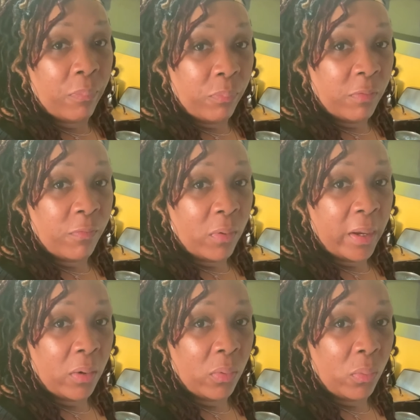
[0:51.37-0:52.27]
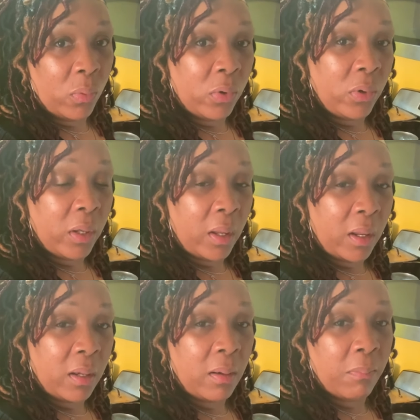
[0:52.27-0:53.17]
before I go to work,
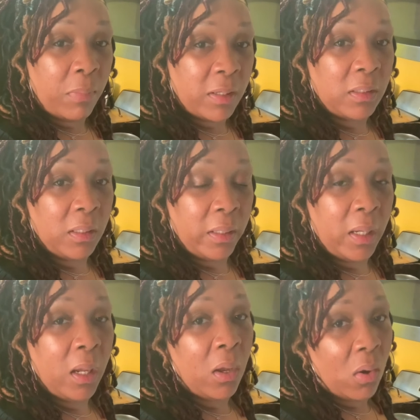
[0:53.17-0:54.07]
and basically